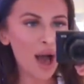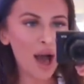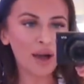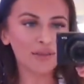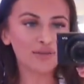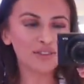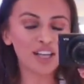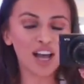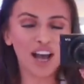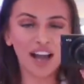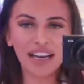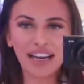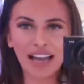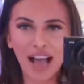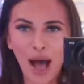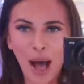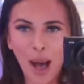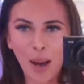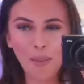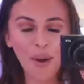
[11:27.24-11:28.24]
I've tied
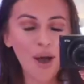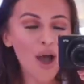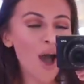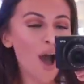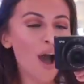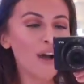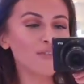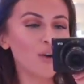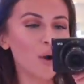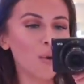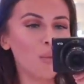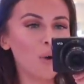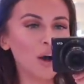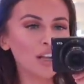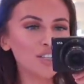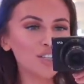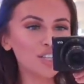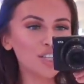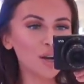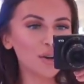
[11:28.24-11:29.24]
it up, I've got
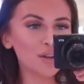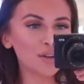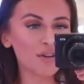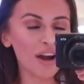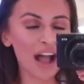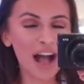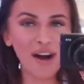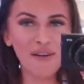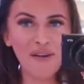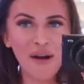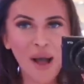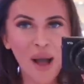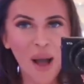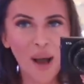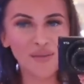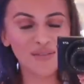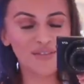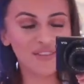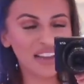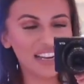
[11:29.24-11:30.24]
one shoulder out,
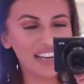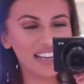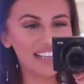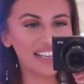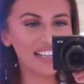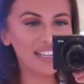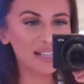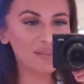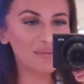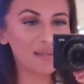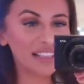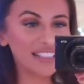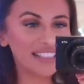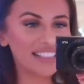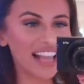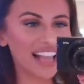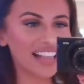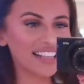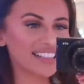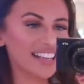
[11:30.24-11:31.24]
I'm feeling a little bit
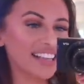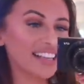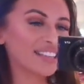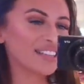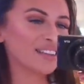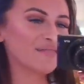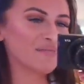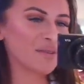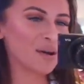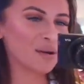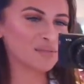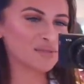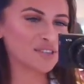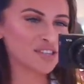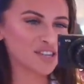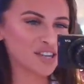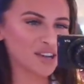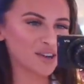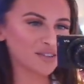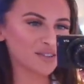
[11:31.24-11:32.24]
sexy because I've popped a
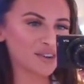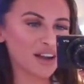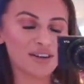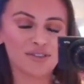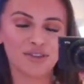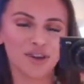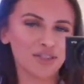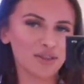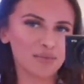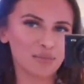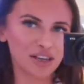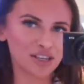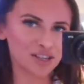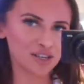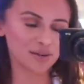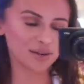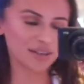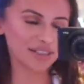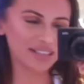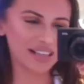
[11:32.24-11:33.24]
shoulder out, not that my
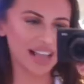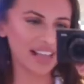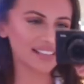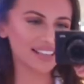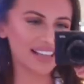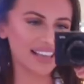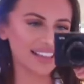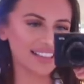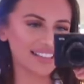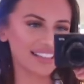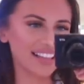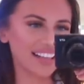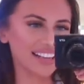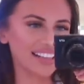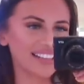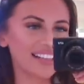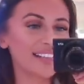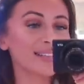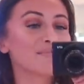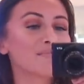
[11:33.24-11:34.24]
shoulder's sexy in the
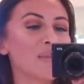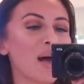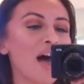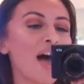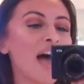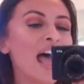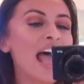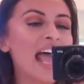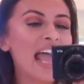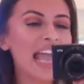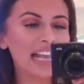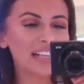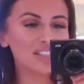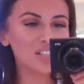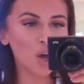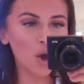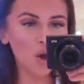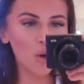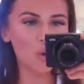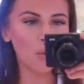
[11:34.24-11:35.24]
slightest, but
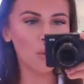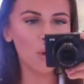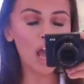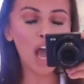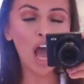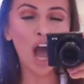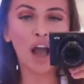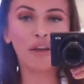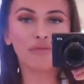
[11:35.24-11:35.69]
it's cool.